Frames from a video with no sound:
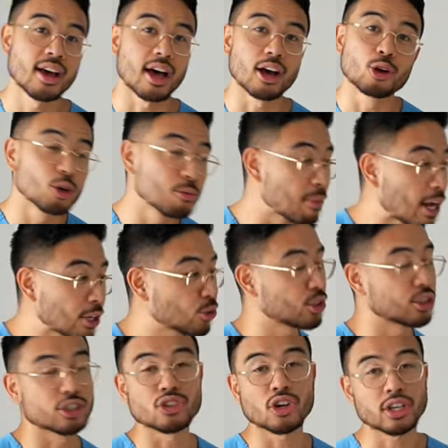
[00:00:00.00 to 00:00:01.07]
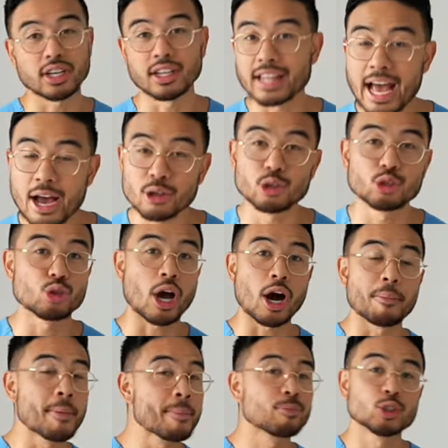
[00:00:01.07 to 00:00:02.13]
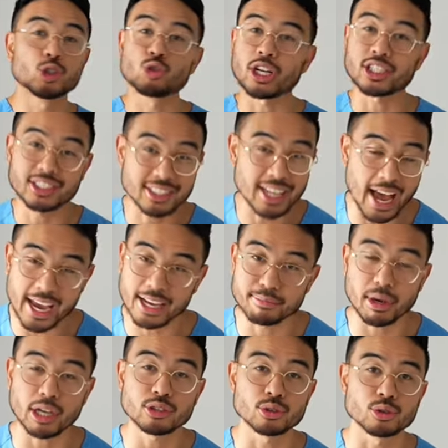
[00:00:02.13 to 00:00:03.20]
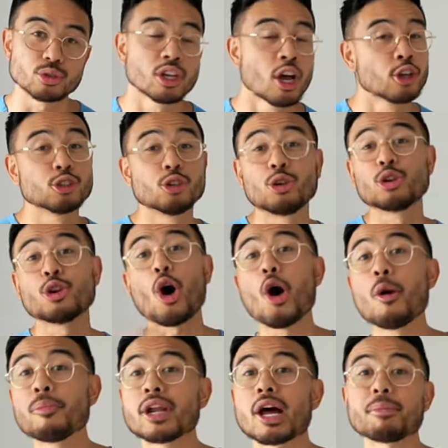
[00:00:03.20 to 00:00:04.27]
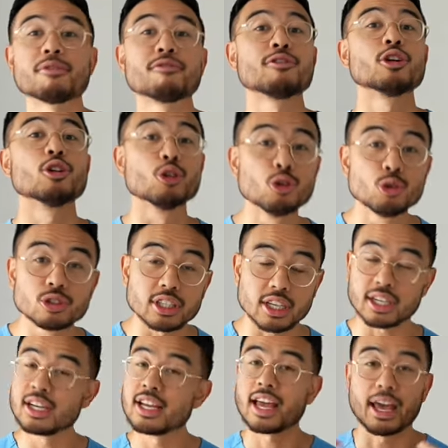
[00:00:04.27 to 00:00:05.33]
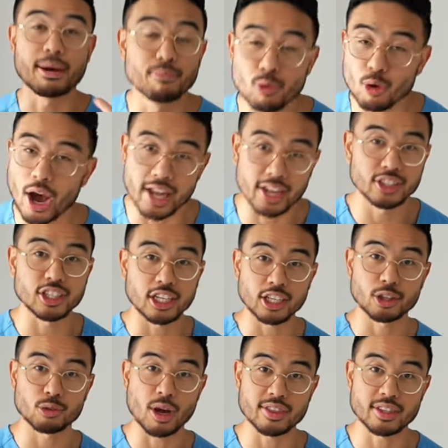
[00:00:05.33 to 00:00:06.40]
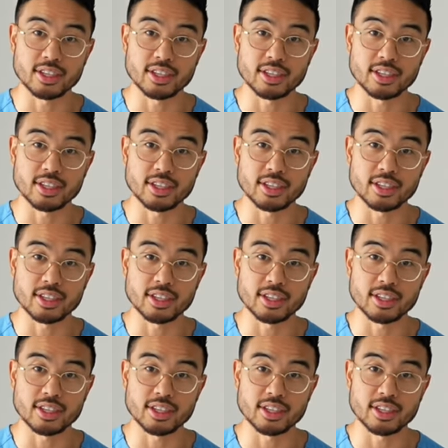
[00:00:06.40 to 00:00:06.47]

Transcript: A good mattress is not going to allow you to help stretch tight muscles so you can open up and feel looser and more energetic throughout the